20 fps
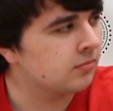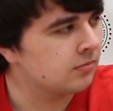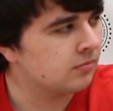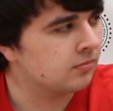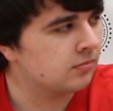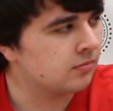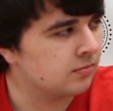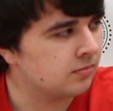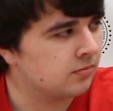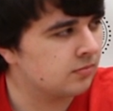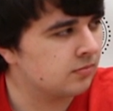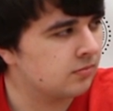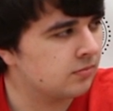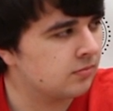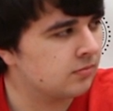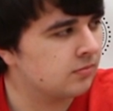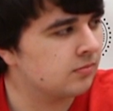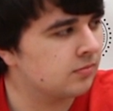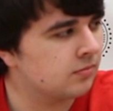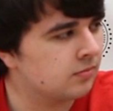
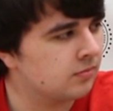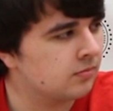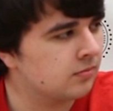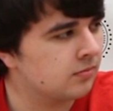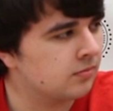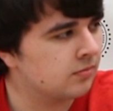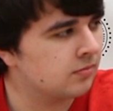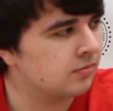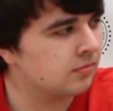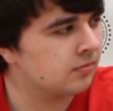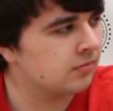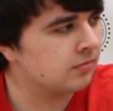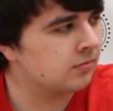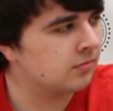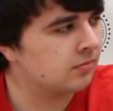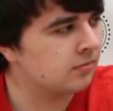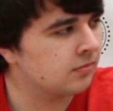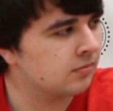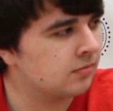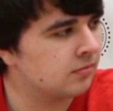
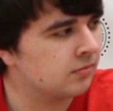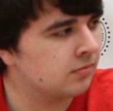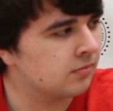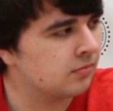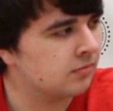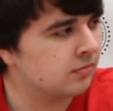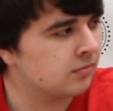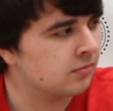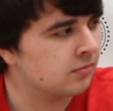This person isn't speaking.